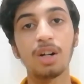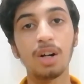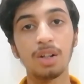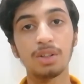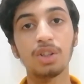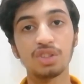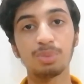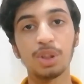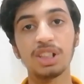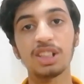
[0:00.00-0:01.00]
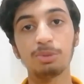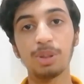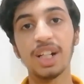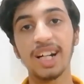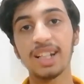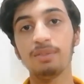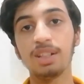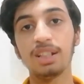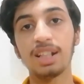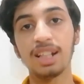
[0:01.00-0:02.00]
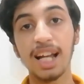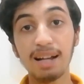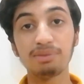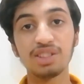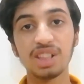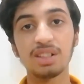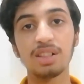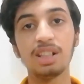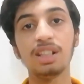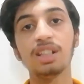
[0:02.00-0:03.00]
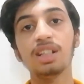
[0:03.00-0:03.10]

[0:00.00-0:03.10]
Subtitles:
on those projects productively and efficiently,